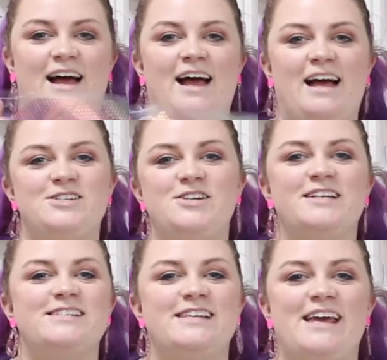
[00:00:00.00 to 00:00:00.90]
As you
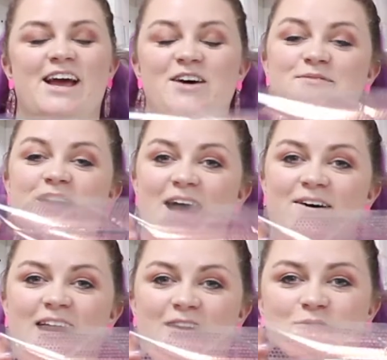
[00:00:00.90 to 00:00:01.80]
can see, I'm now
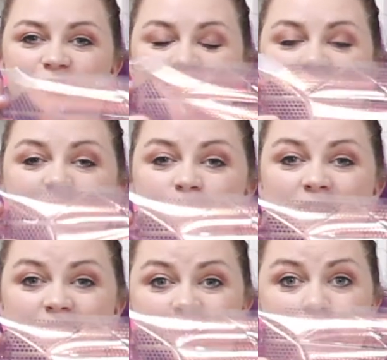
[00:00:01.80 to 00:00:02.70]
left with my
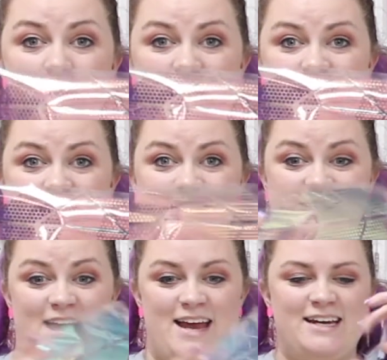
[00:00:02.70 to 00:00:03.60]
completely weeded
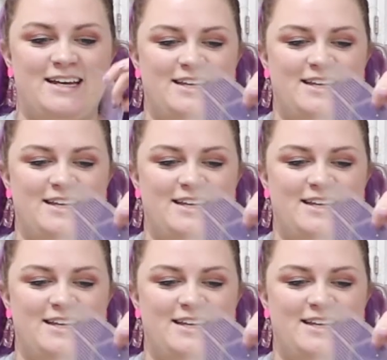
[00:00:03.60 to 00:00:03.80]
design,